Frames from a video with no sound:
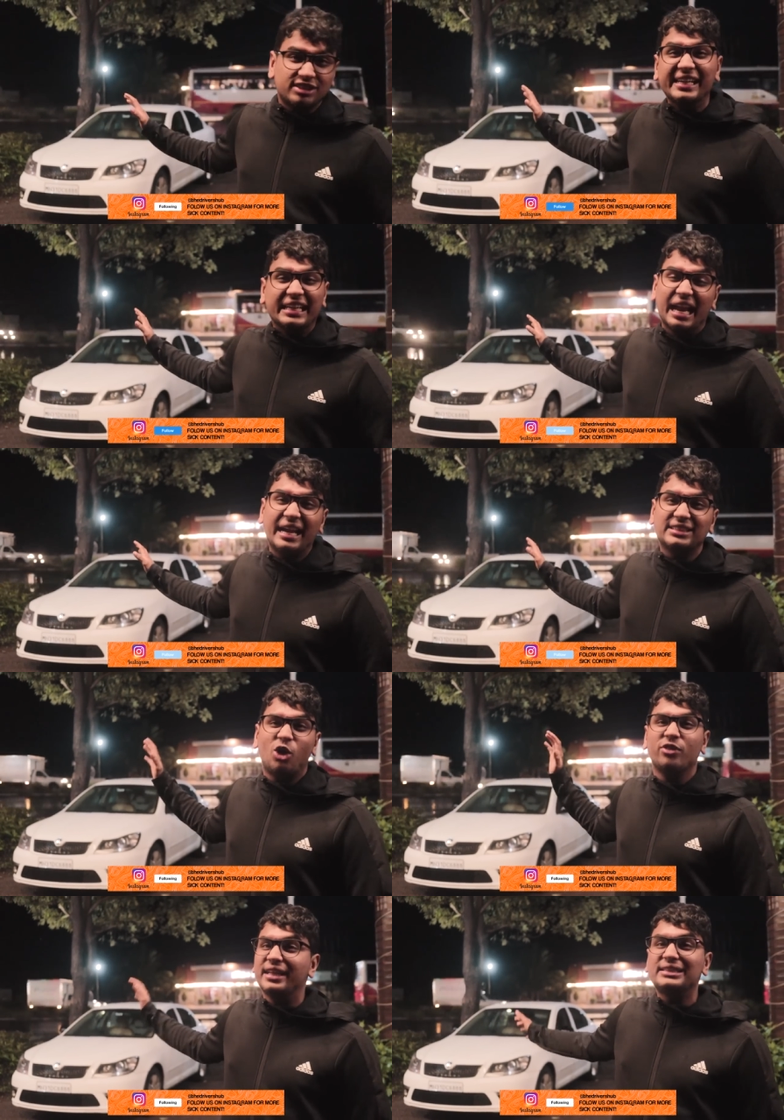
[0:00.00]
street lights
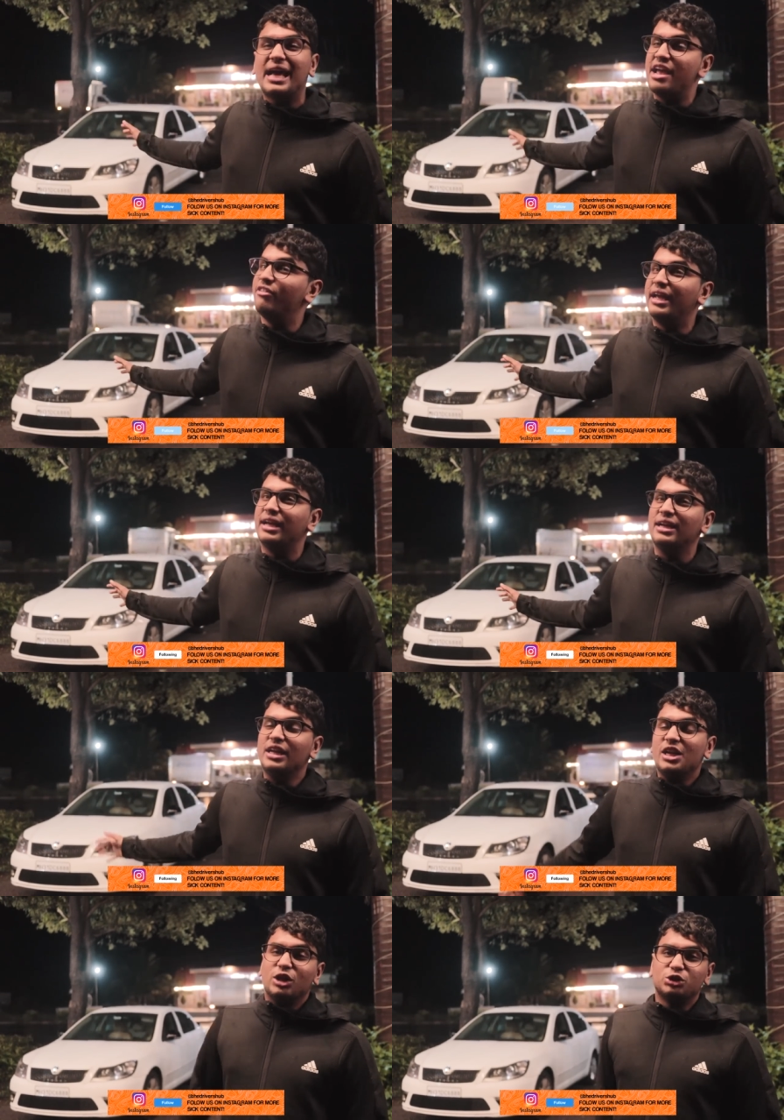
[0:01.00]
on this highway.
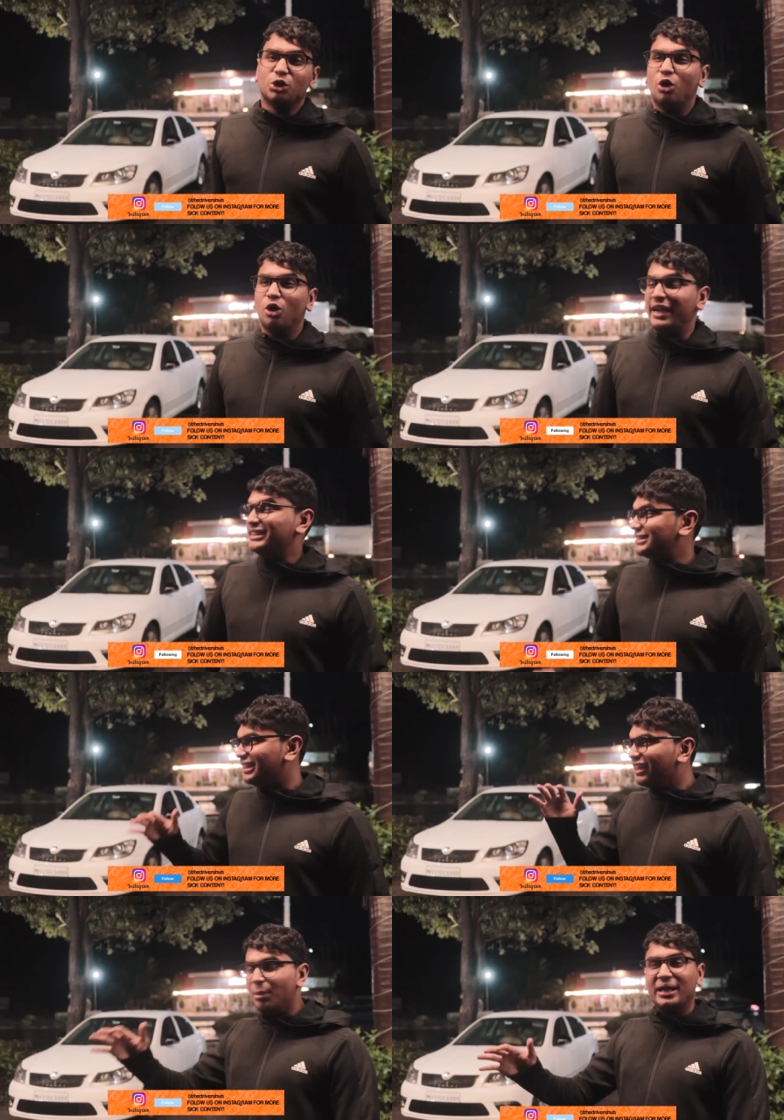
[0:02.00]
So it's a
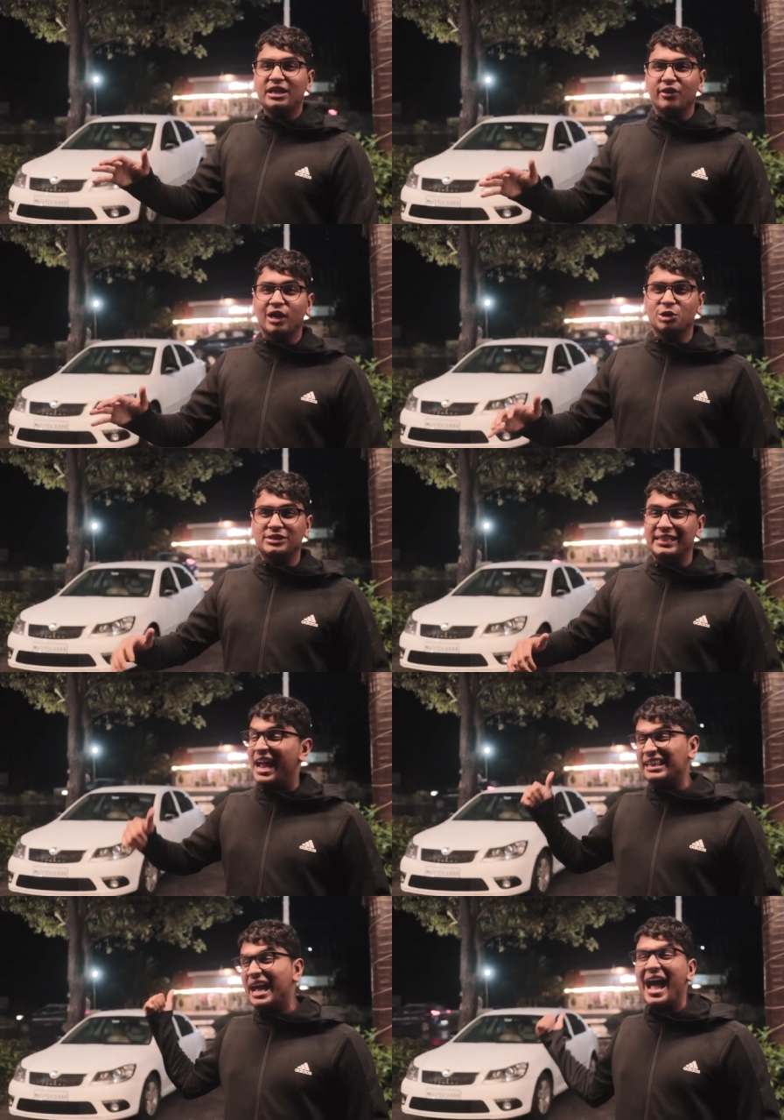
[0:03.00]
little bit difficult to see,
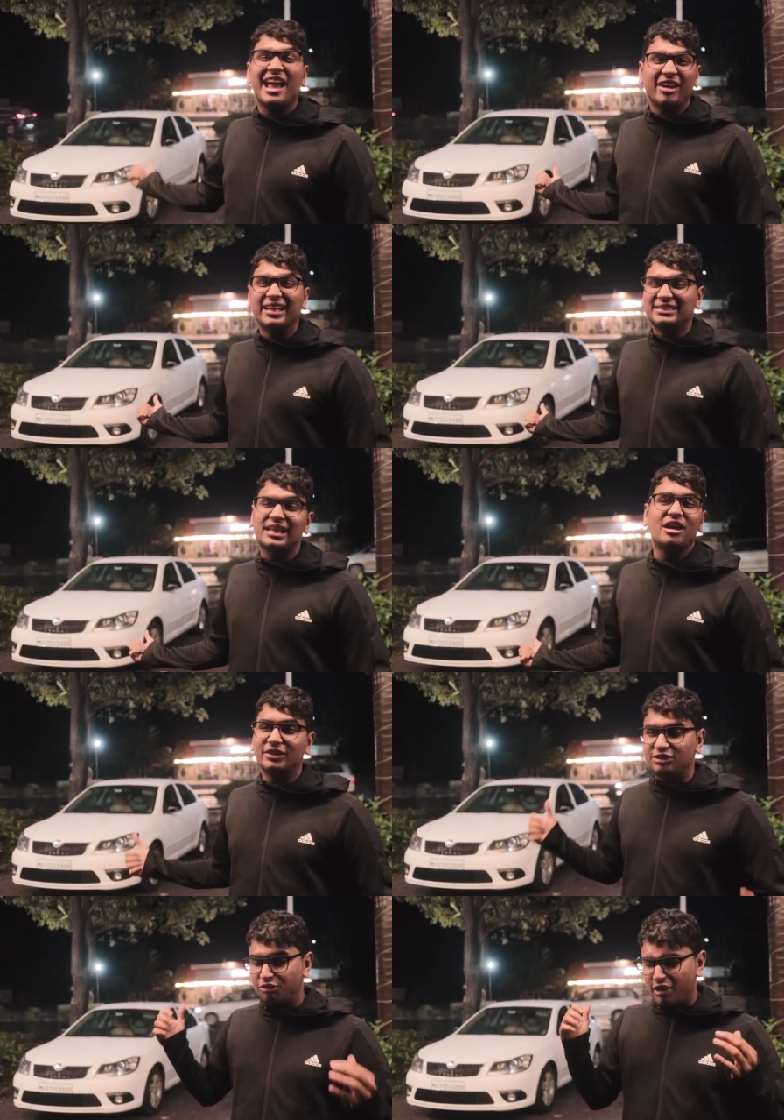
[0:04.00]
and the highway itself
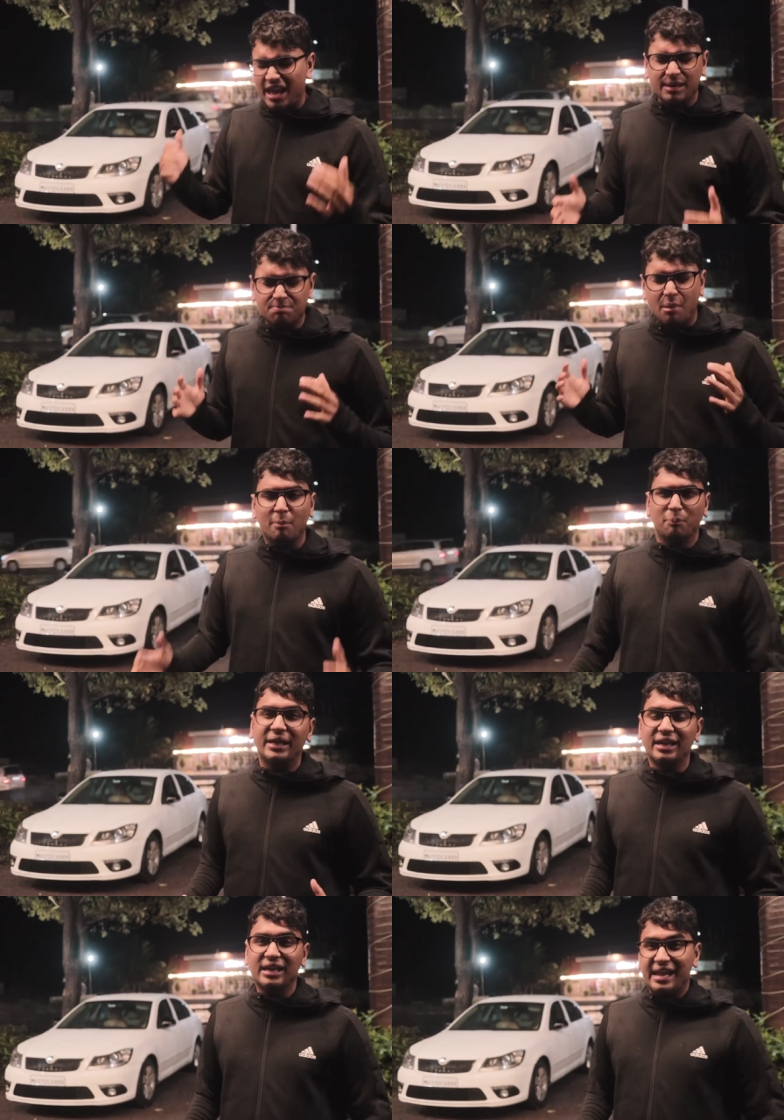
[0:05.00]
is very
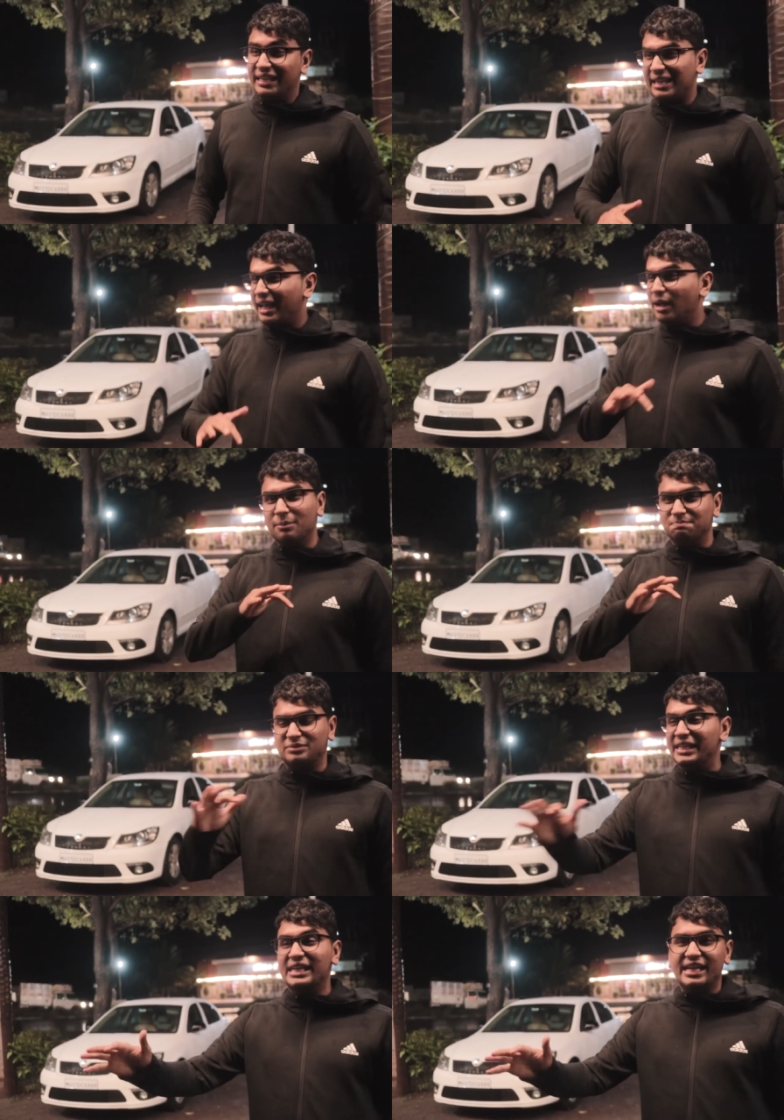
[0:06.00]
bumpy. It's like a
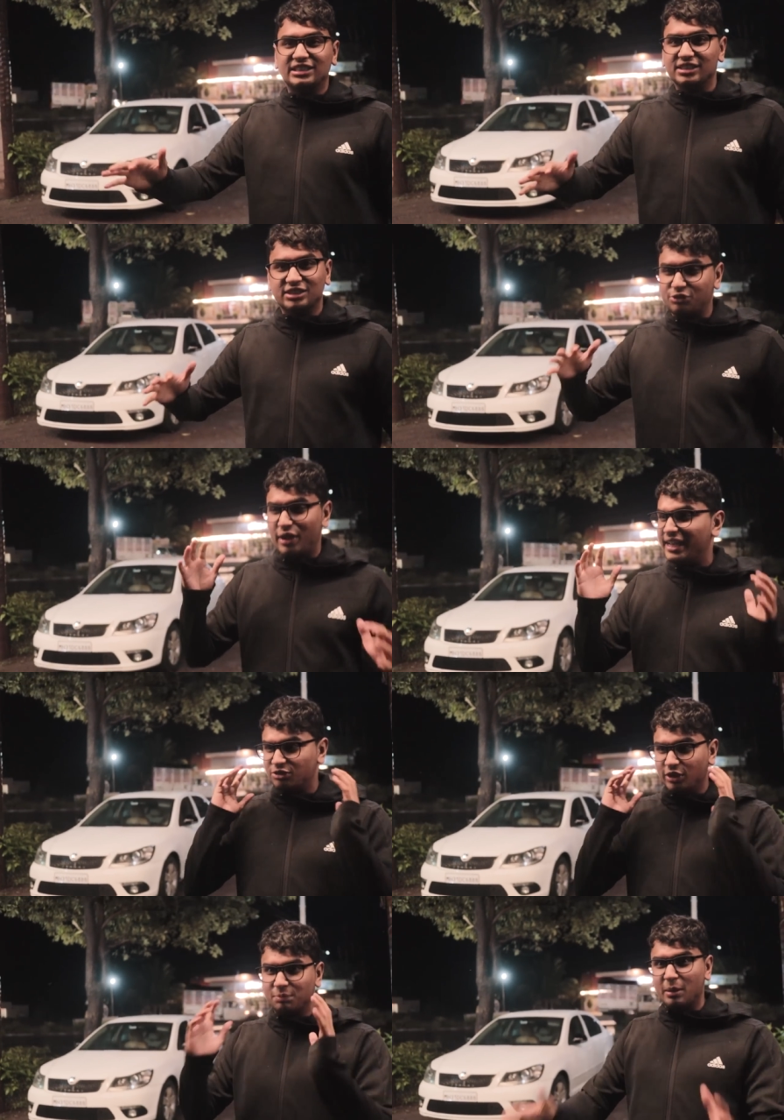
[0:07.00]
teenager's face
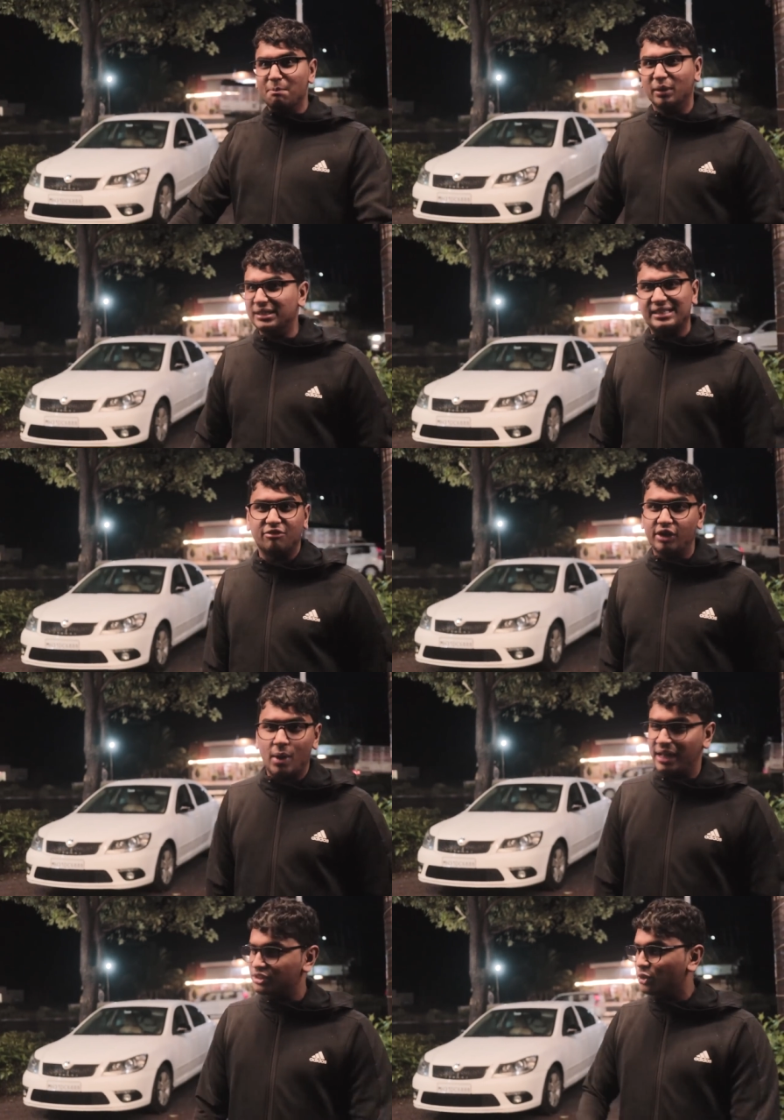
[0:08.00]
with pimples
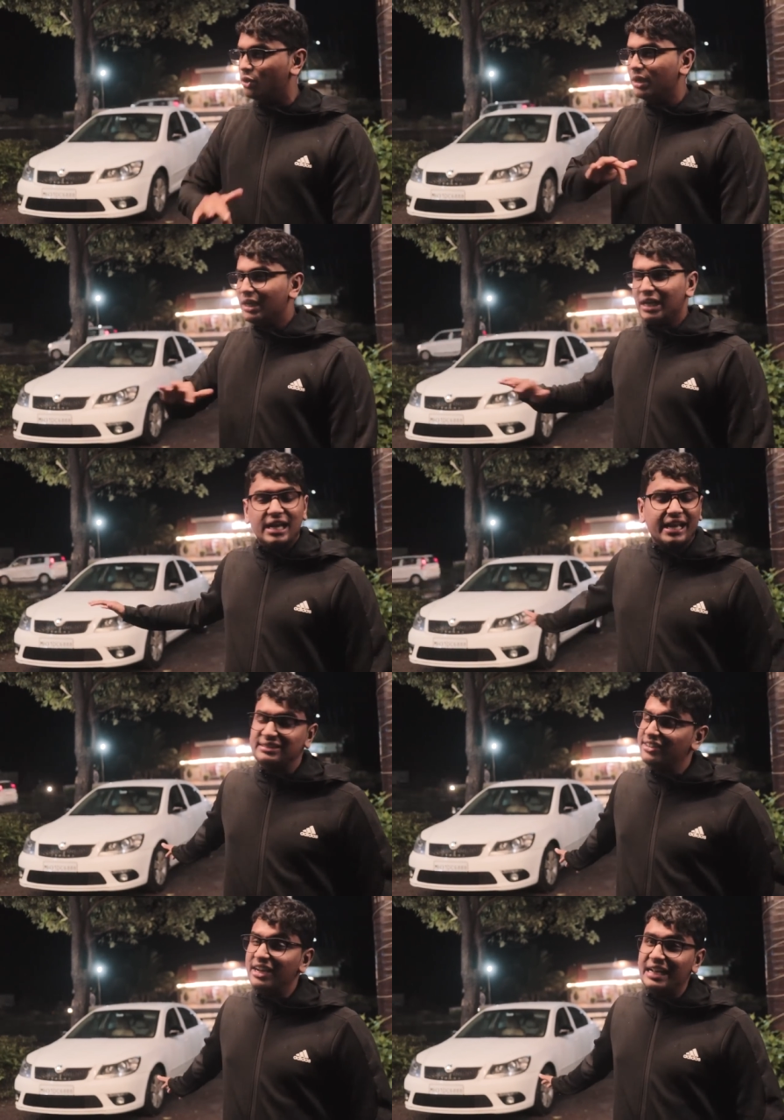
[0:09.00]
everywhere. So
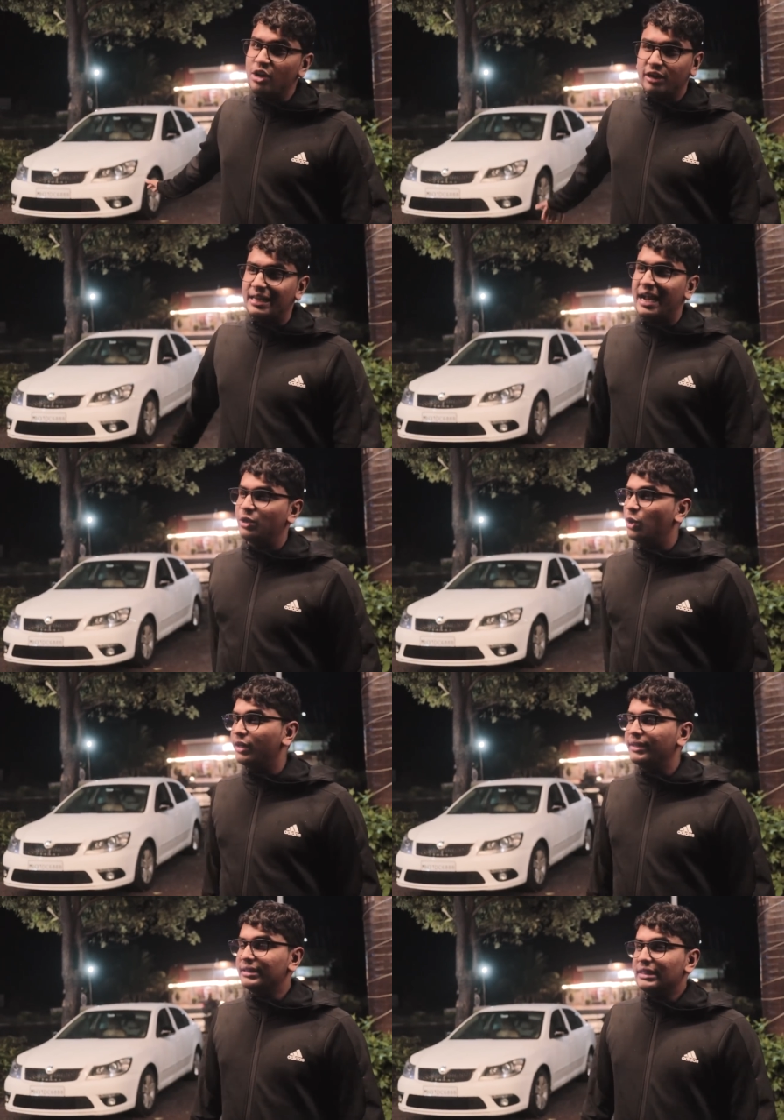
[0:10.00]
it's really not that good.